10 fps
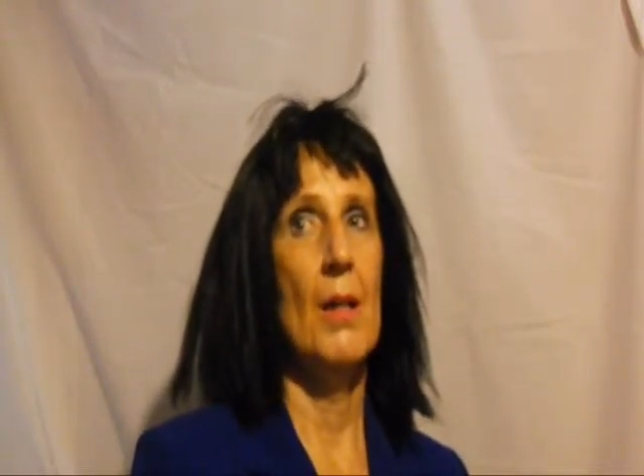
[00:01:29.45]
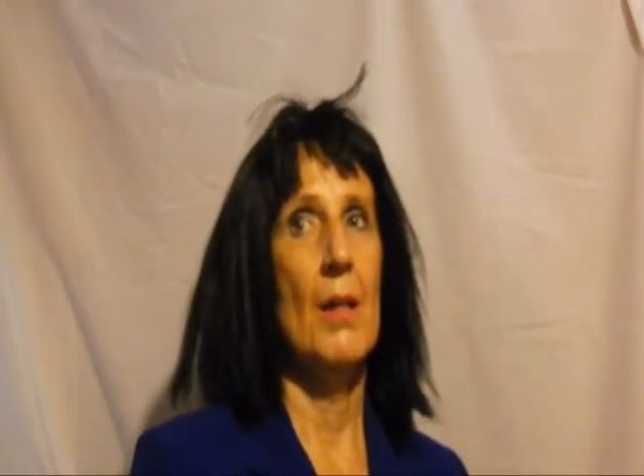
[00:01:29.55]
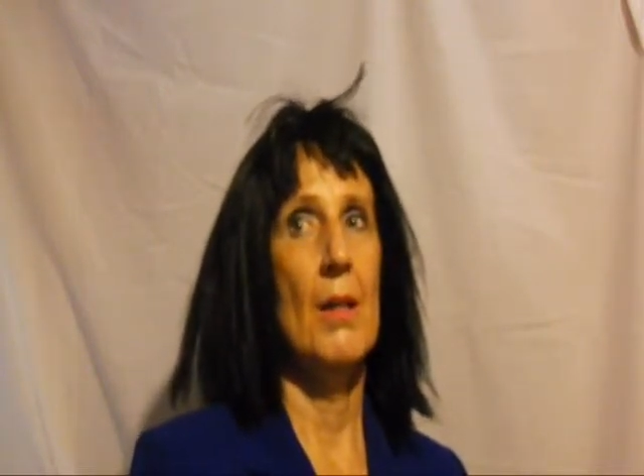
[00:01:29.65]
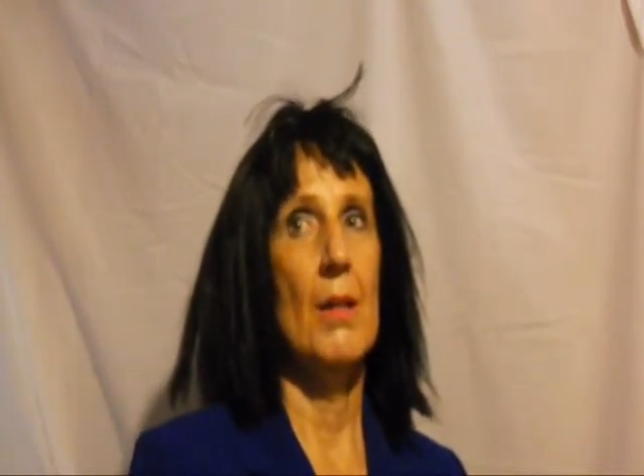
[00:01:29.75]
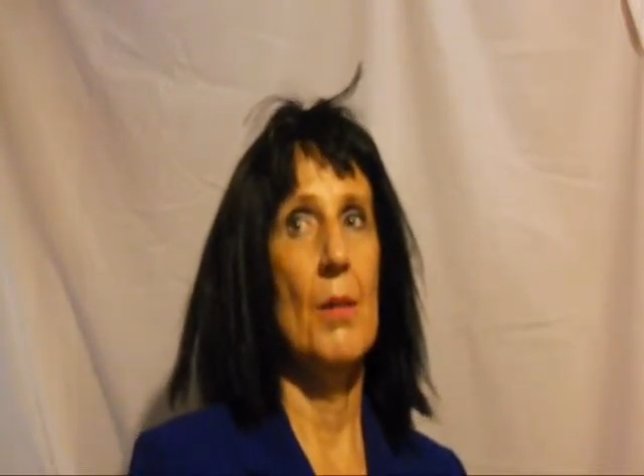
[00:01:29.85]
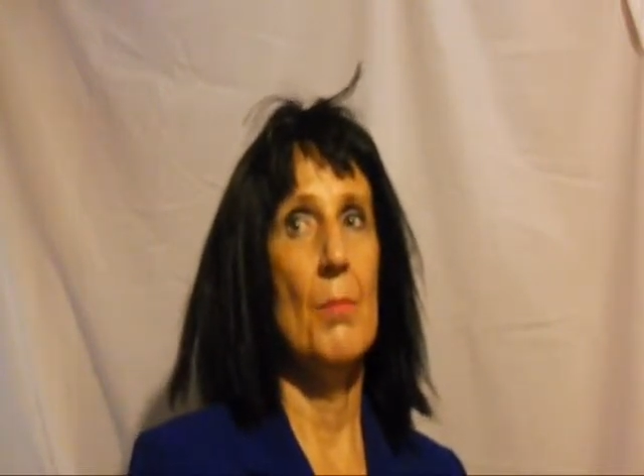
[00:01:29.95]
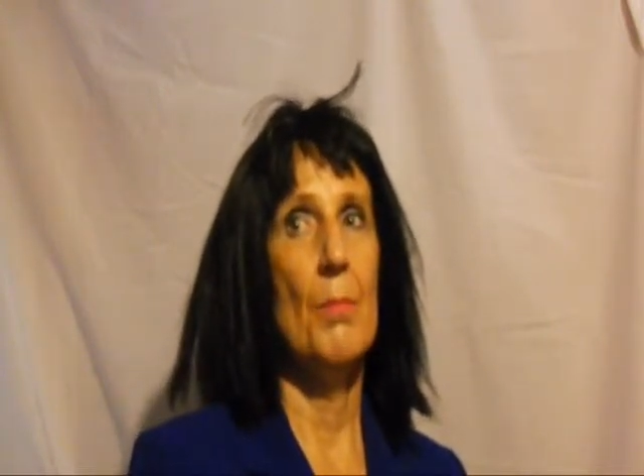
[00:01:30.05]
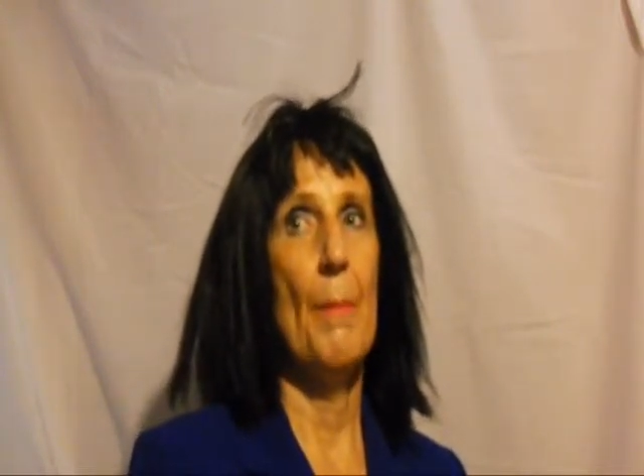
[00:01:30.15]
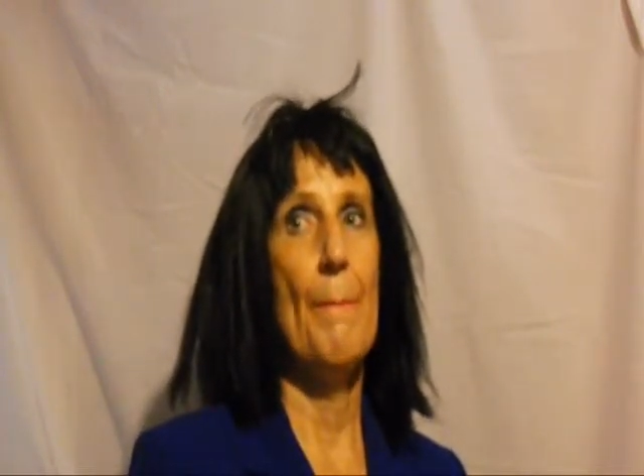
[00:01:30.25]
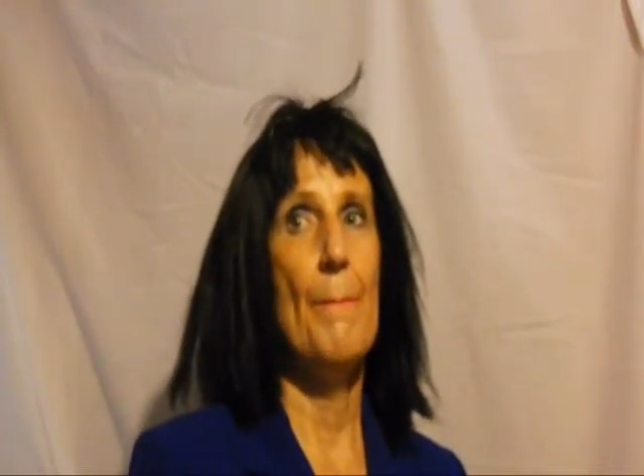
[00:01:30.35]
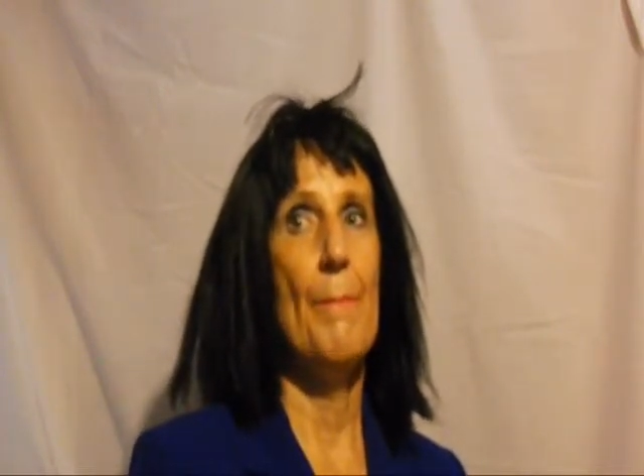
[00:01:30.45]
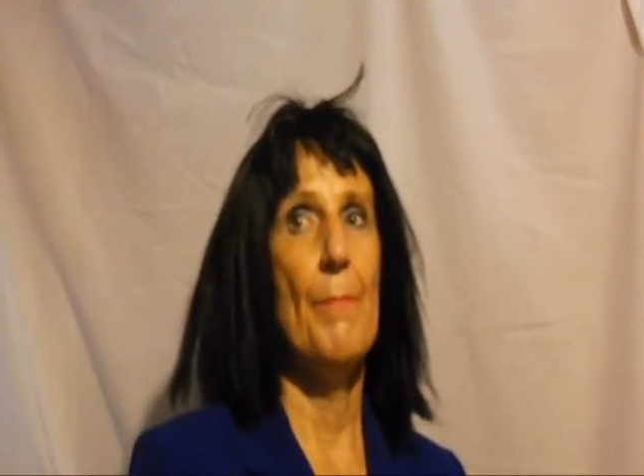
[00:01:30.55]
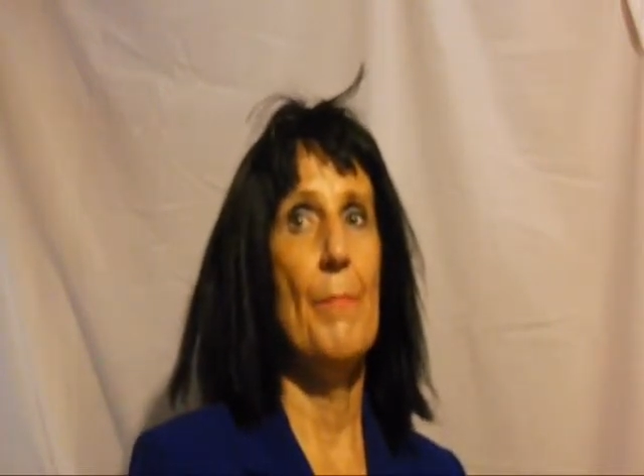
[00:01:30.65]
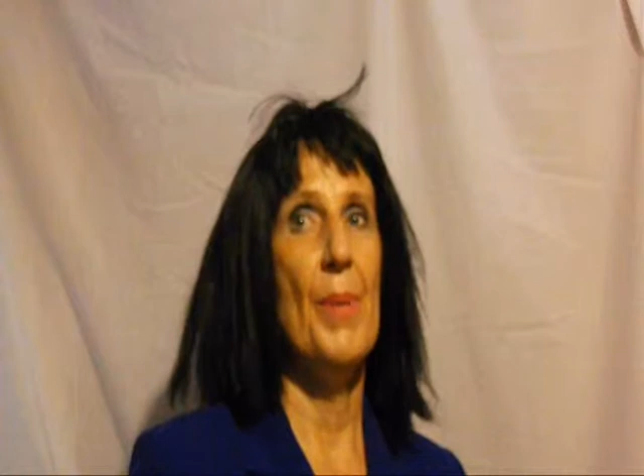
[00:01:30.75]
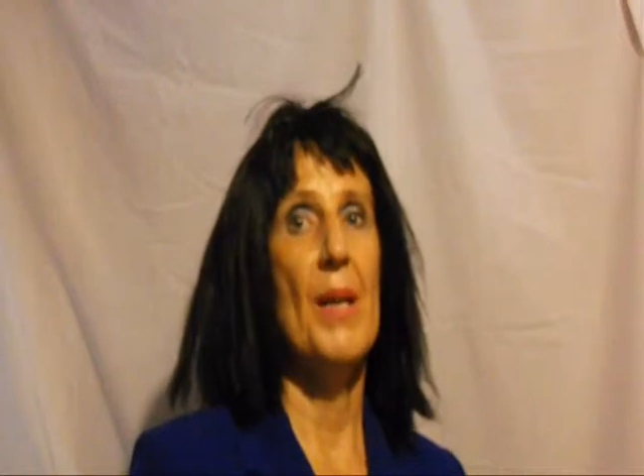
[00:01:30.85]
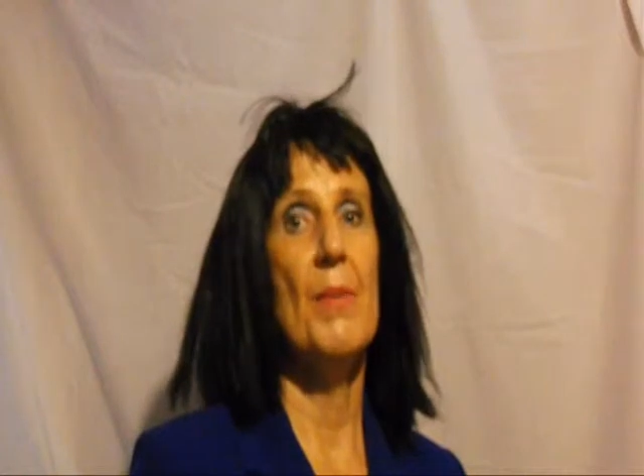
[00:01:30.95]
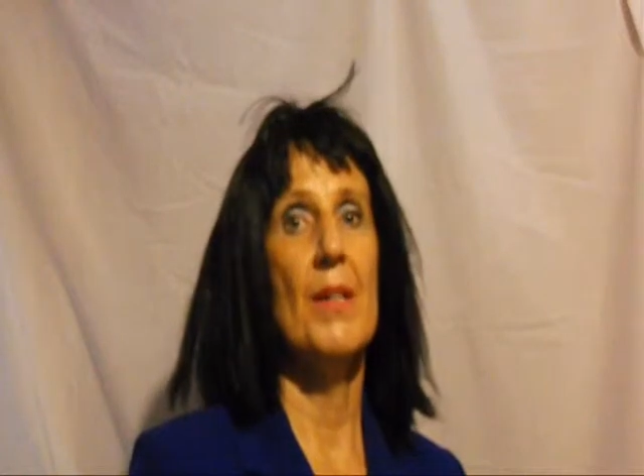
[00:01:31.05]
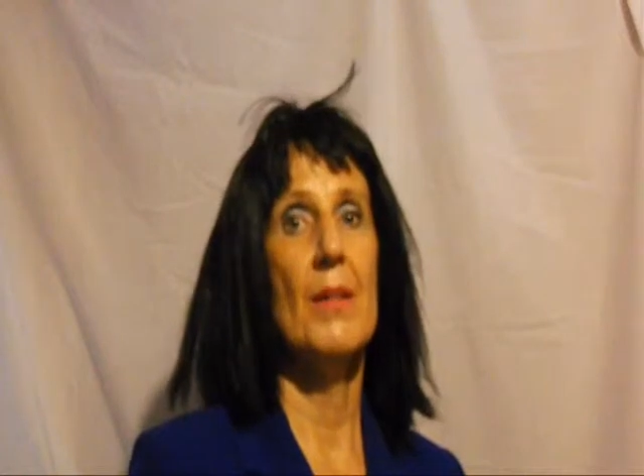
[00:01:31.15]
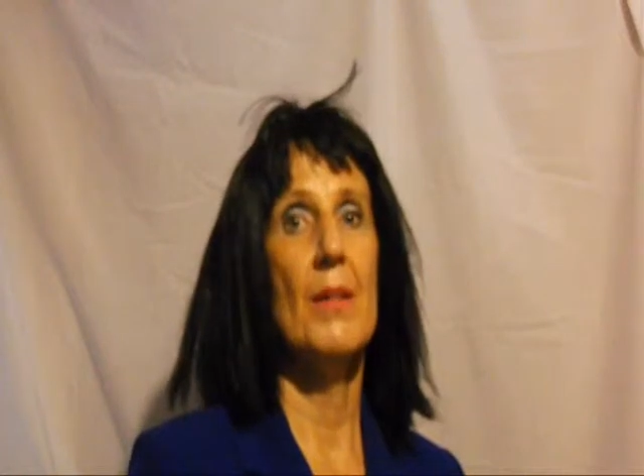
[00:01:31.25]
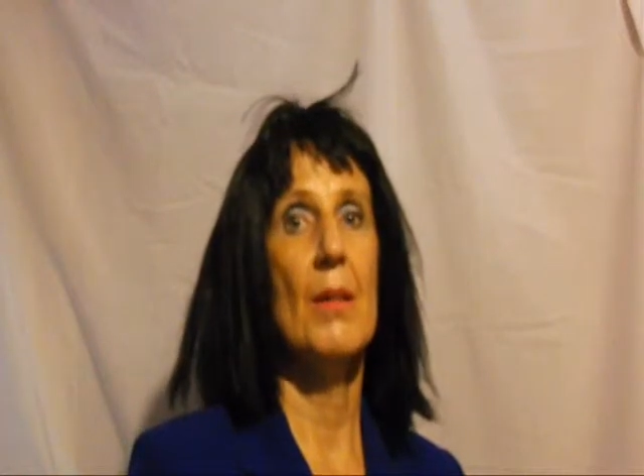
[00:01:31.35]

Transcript: uh, payment,